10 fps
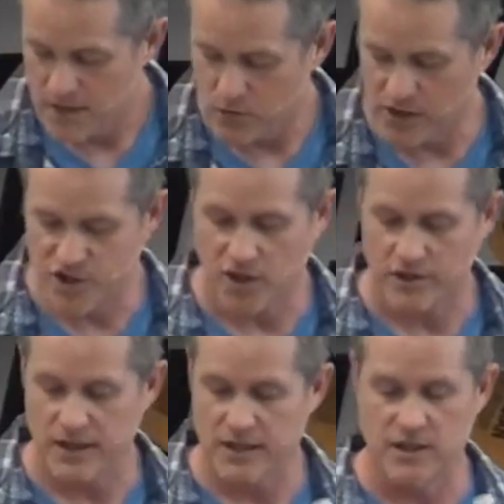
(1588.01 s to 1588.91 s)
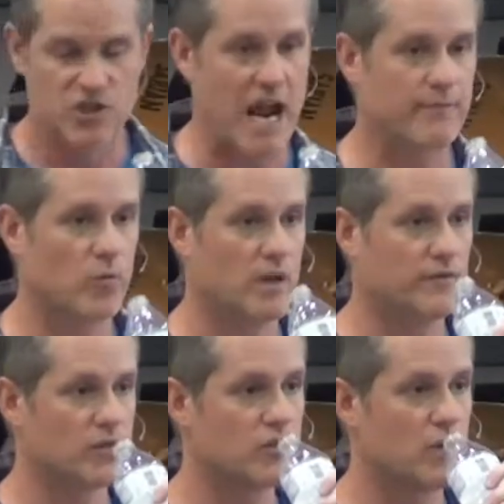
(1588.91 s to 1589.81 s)
we're going to start in chapter
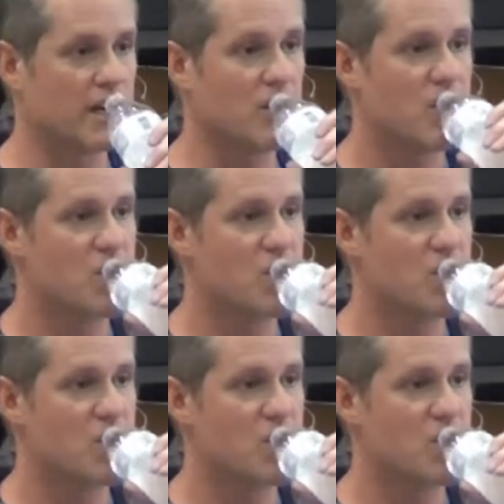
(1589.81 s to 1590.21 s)
1, verse 20.